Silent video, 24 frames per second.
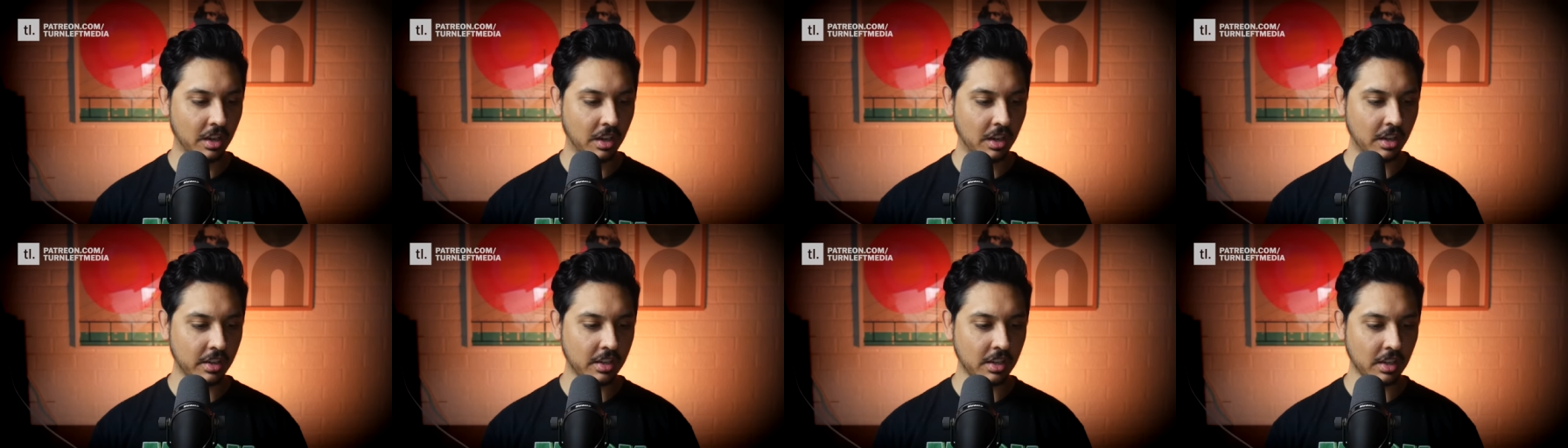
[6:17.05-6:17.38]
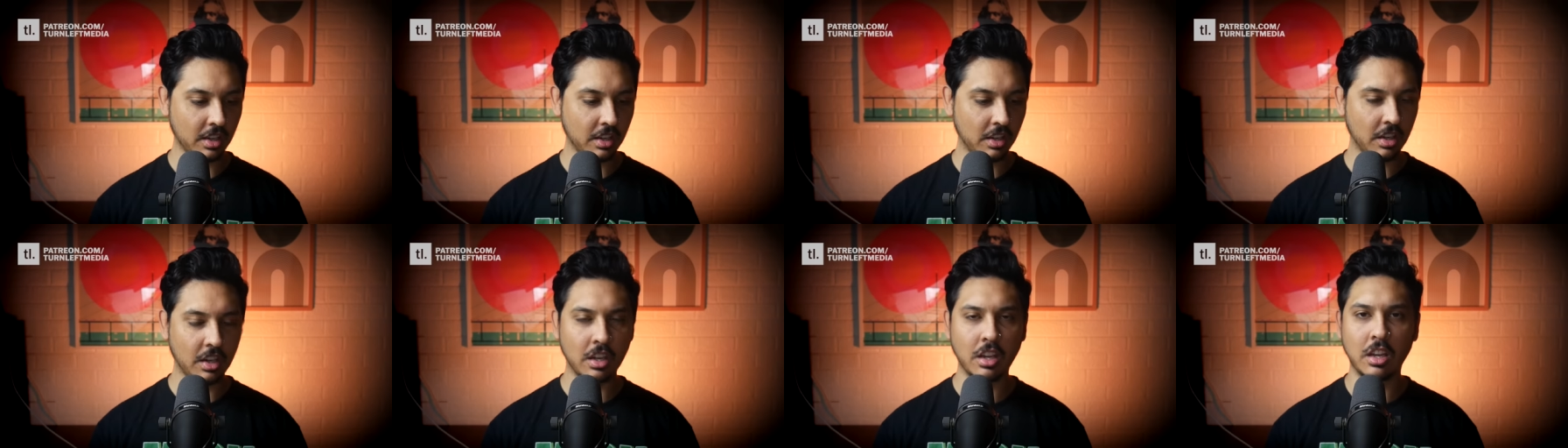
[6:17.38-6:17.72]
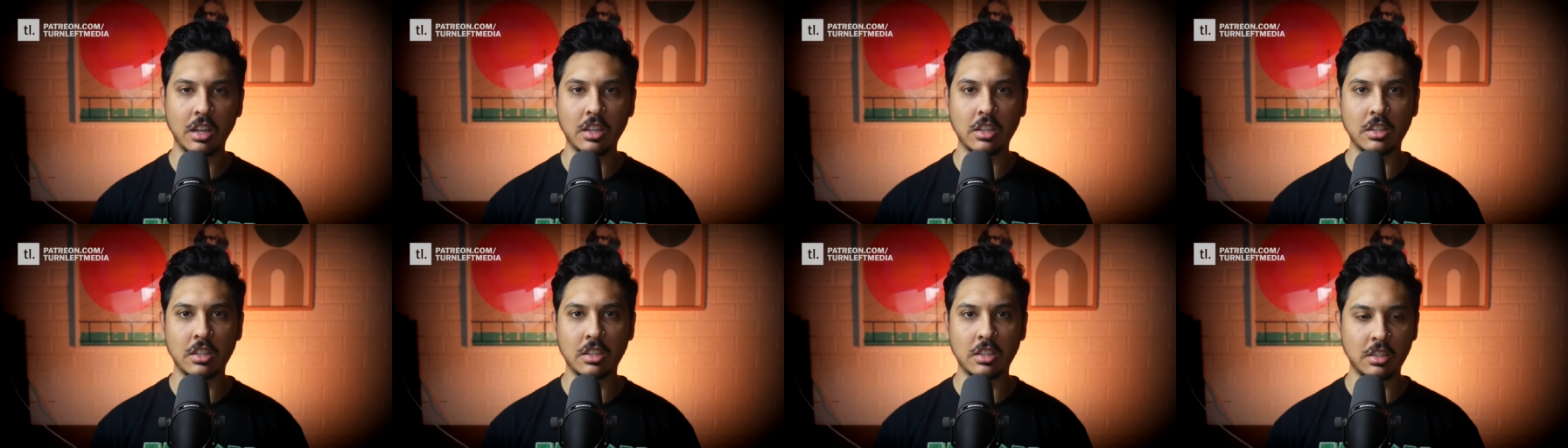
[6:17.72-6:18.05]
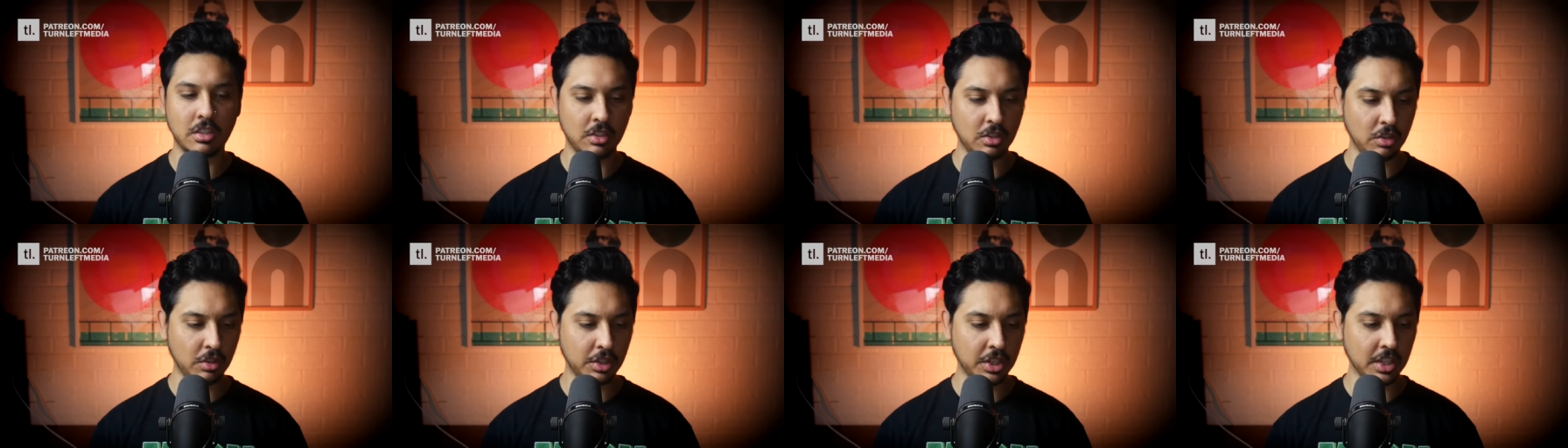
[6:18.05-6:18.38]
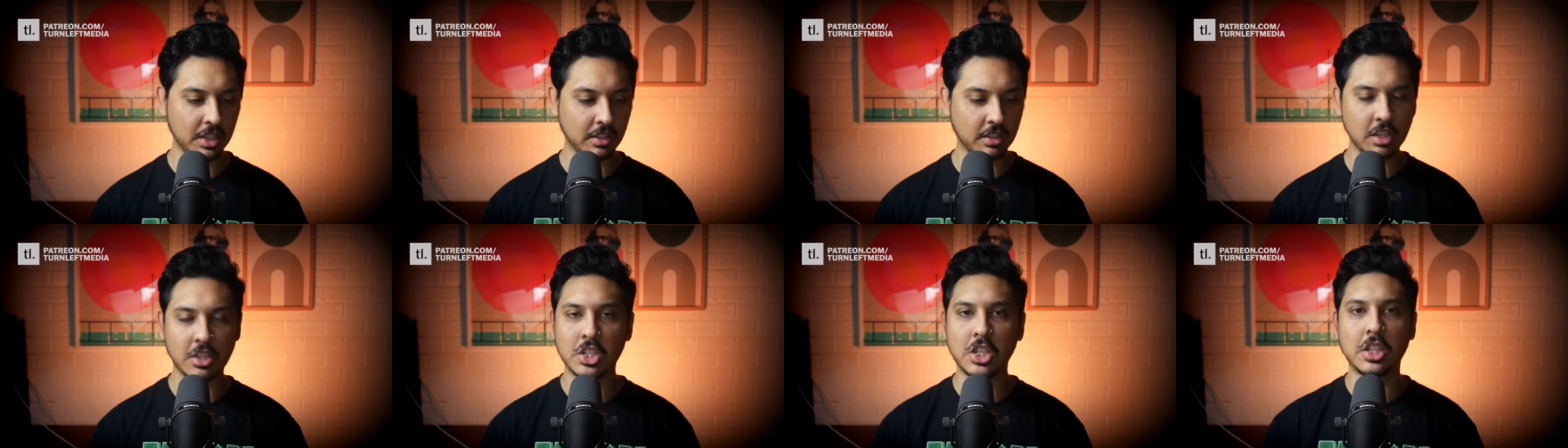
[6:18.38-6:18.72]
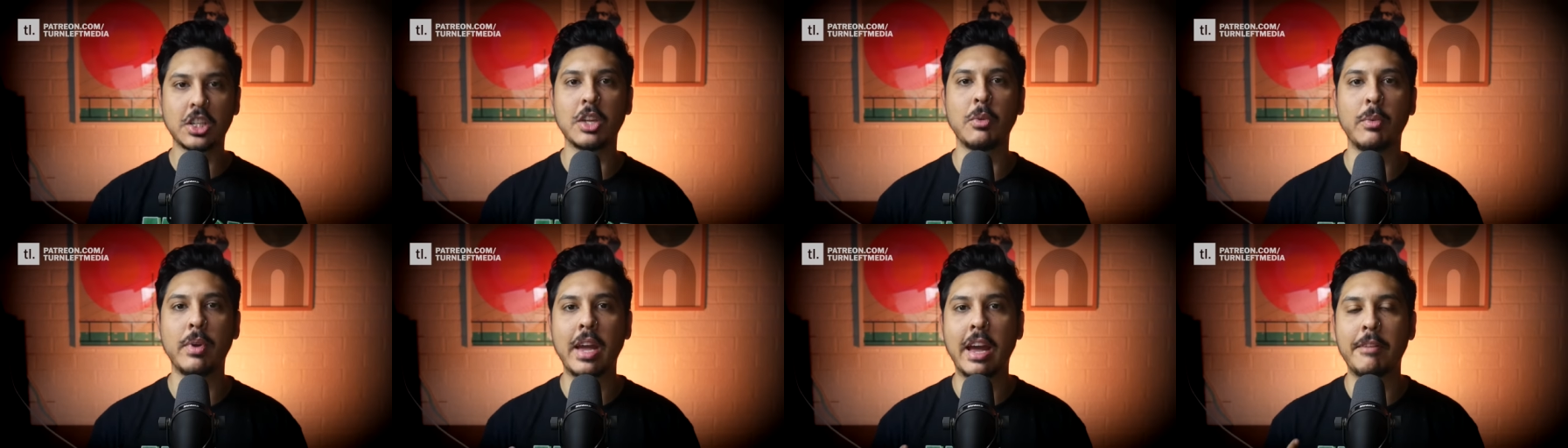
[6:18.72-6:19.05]
Like, do you think, does she
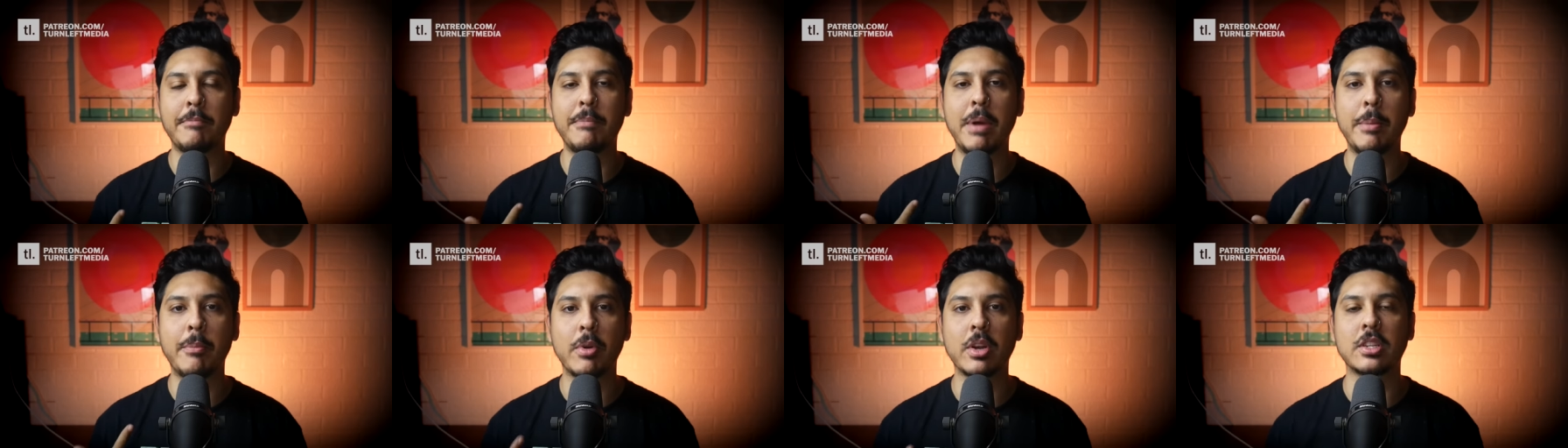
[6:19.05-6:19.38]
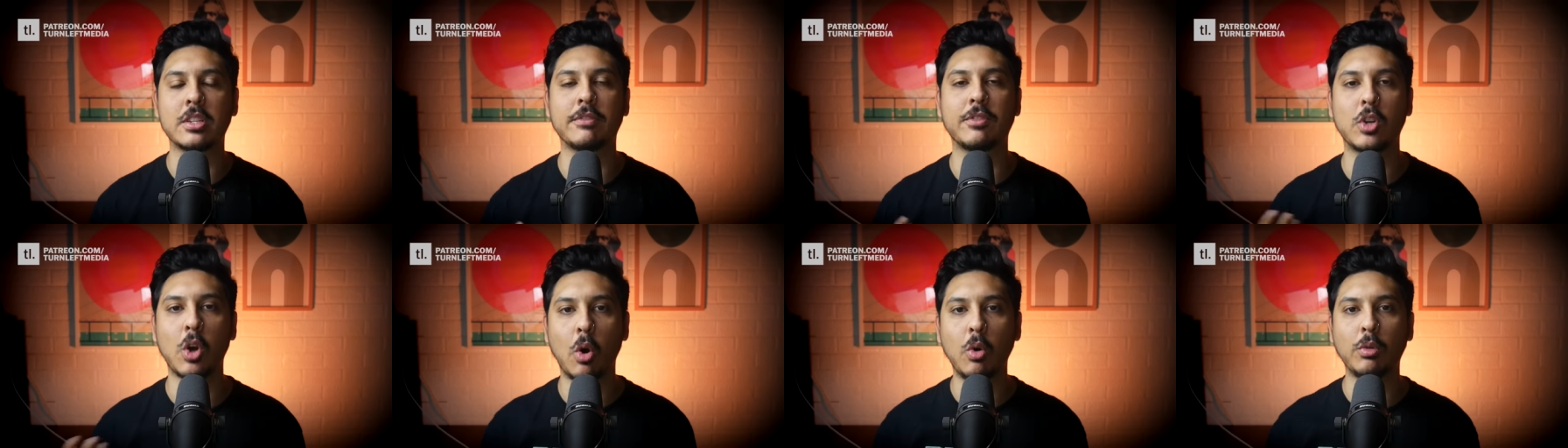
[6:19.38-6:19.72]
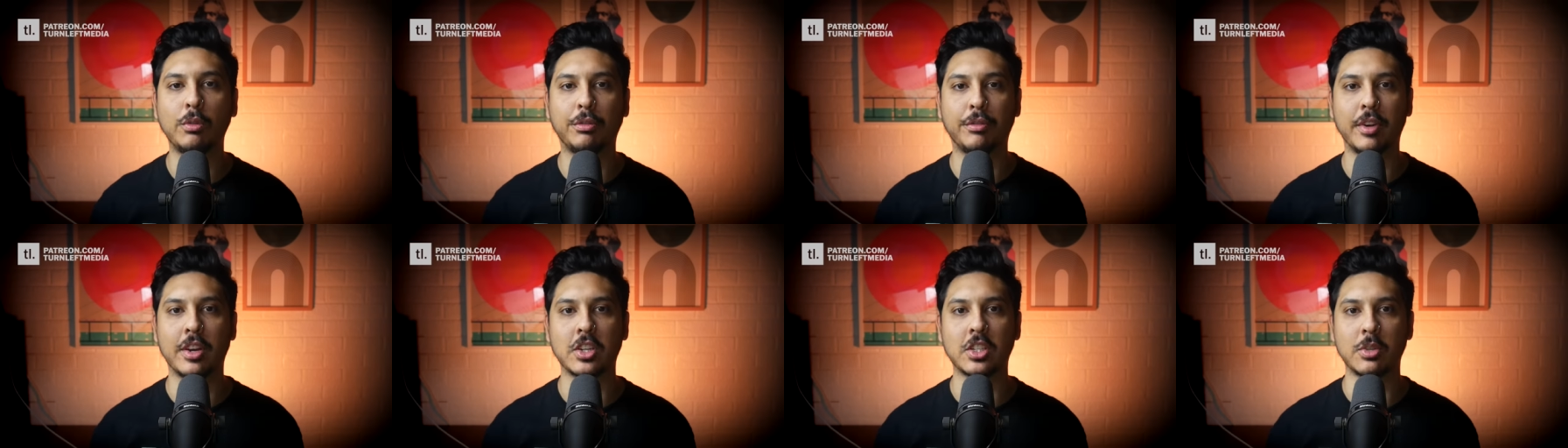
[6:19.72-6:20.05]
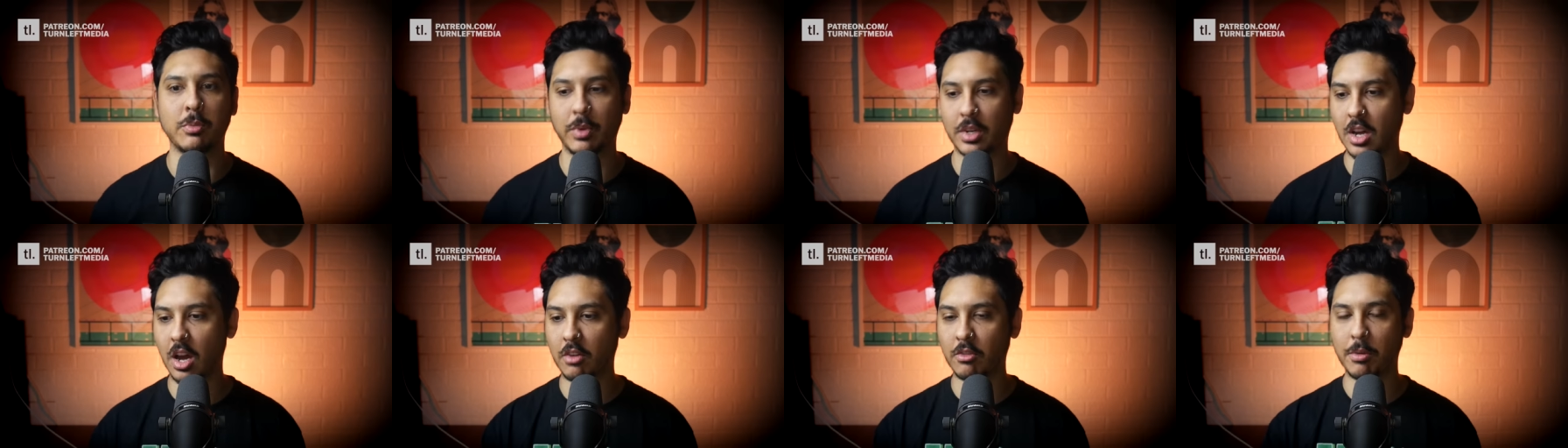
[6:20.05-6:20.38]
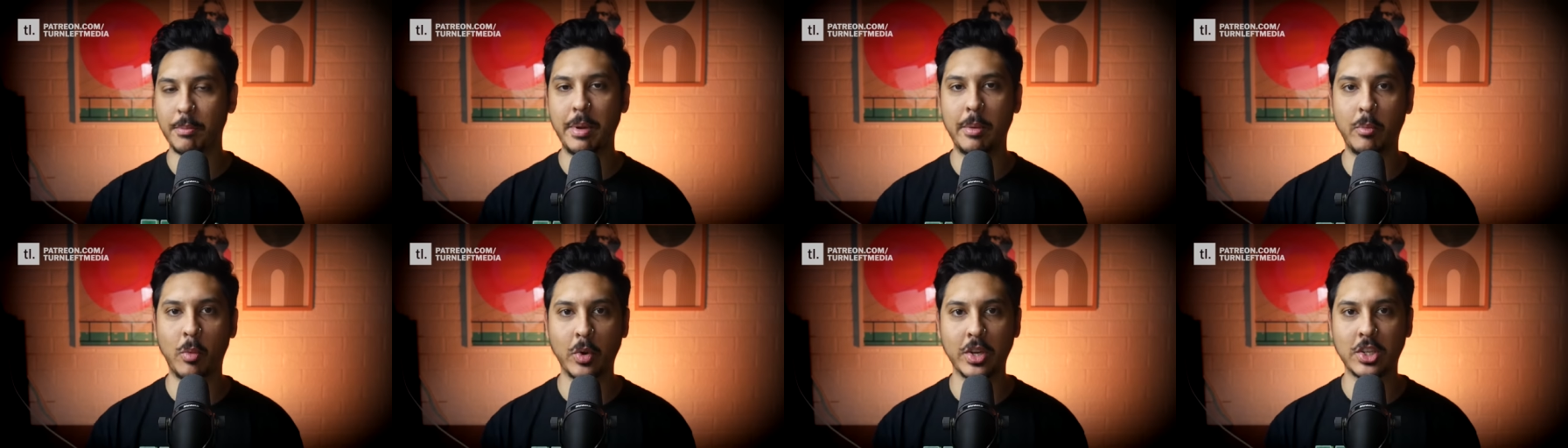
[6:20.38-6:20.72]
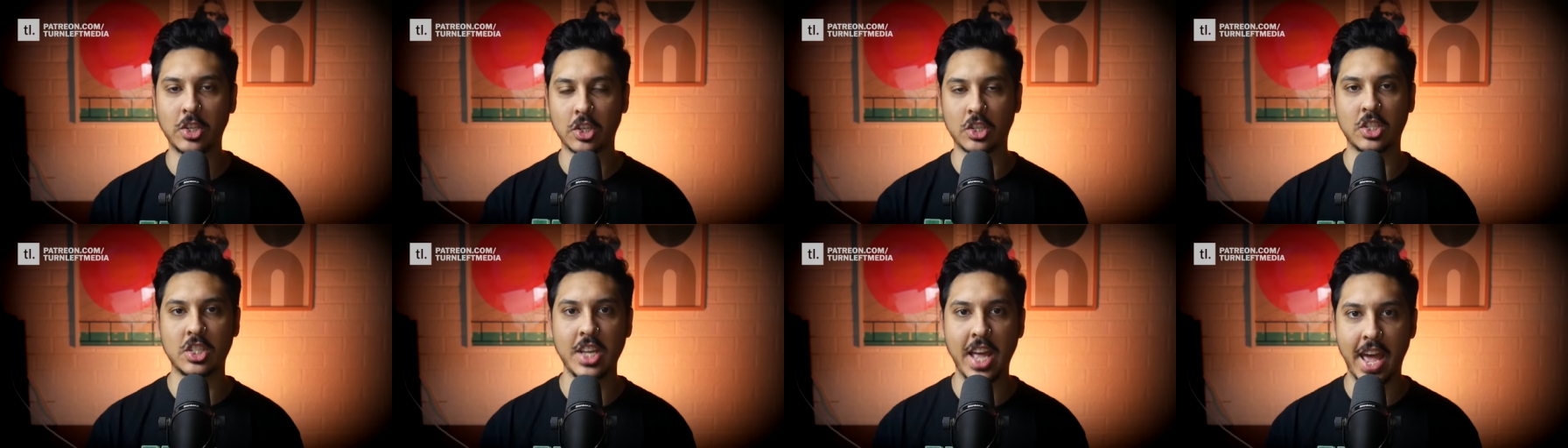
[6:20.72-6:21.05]
think we have memories of goldfish that we can't remember what he
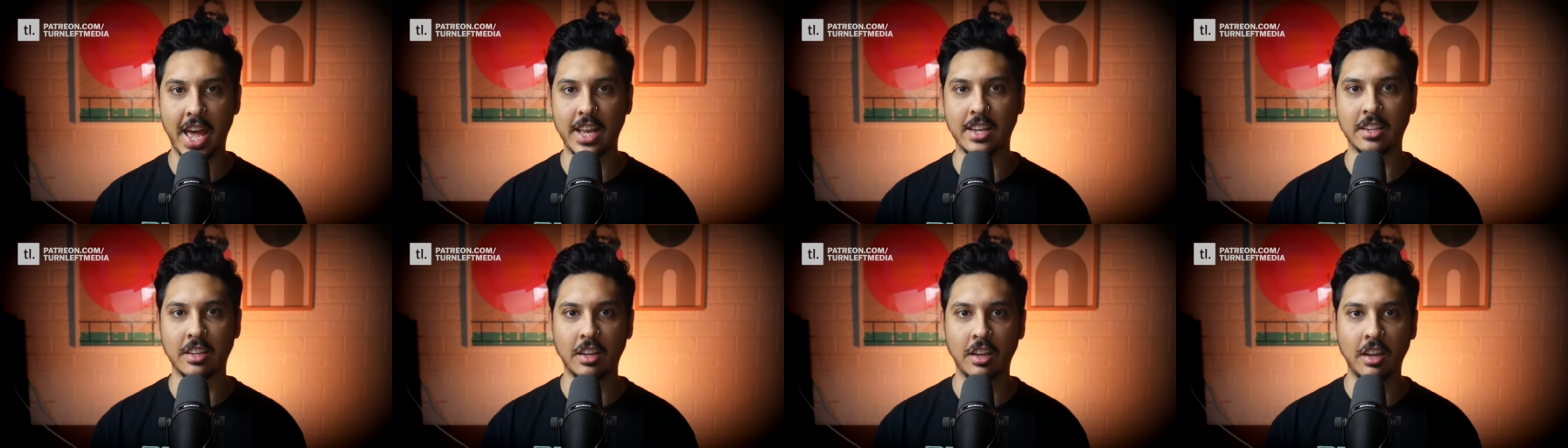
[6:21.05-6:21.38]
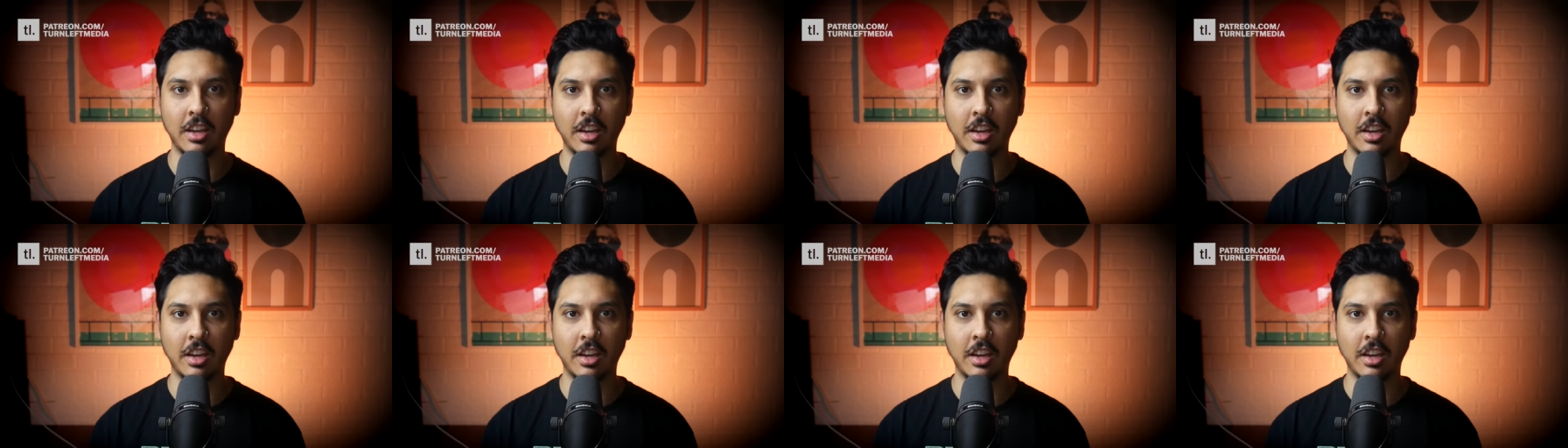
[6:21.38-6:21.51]
just said?